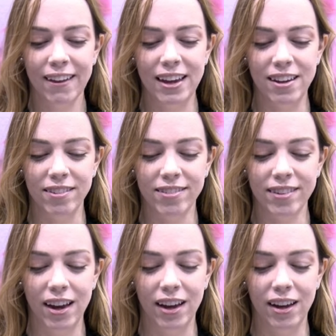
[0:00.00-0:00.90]
is
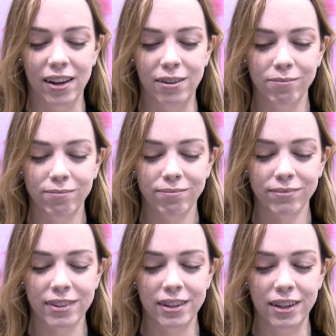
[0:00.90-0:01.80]
uh,
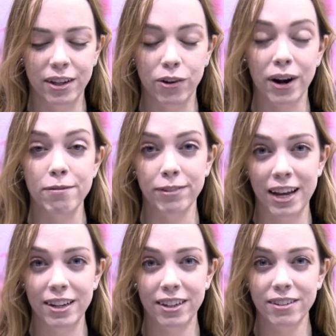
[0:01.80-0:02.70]
the grave
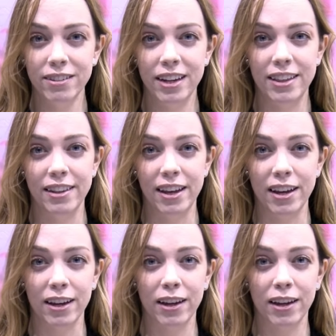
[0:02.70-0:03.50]
lighter in the